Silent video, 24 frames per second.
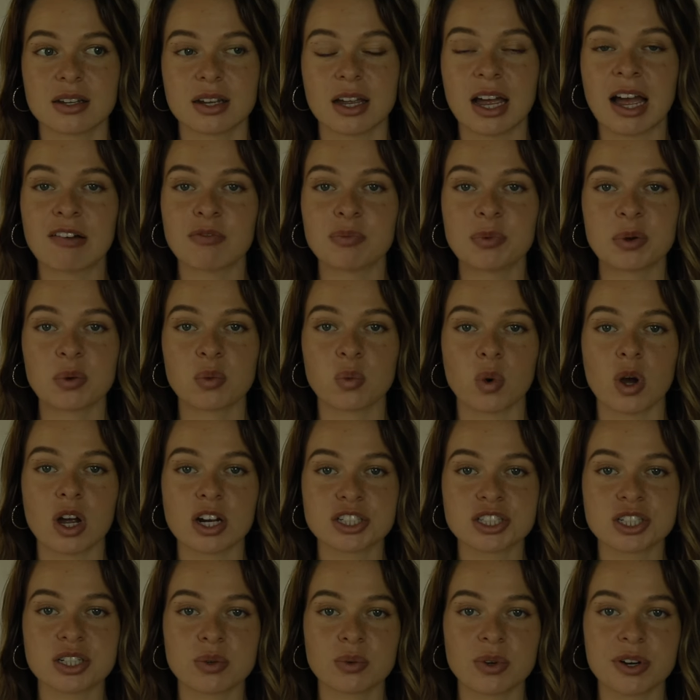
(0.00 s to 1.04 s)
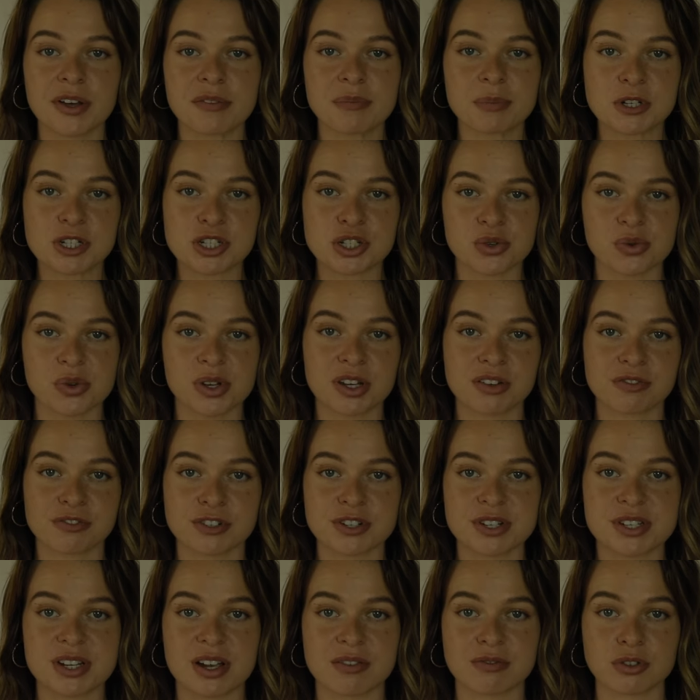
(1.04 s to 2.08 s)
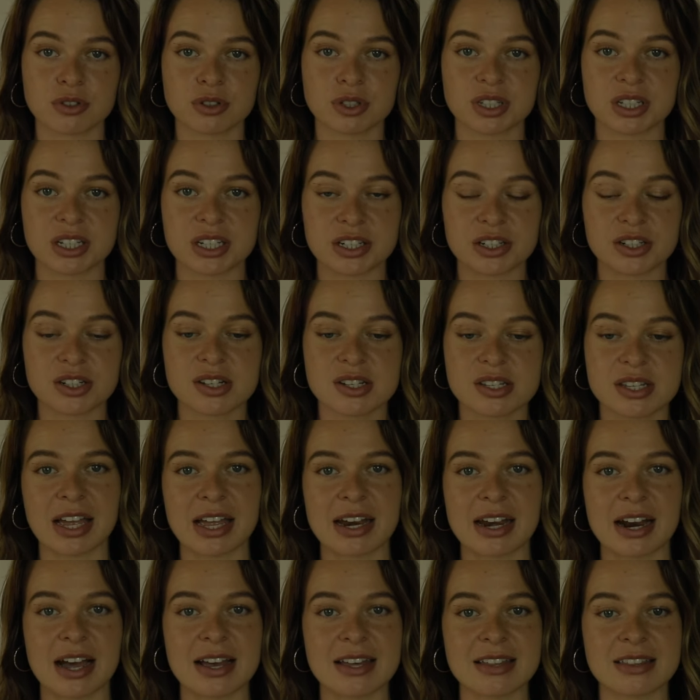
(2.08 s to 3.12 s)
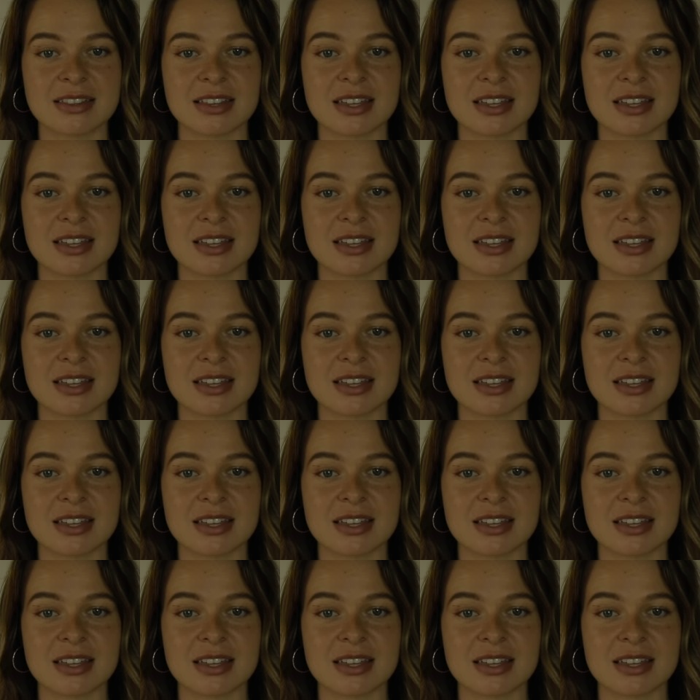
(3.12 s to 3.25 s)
have been watching what I've been doing for several years and I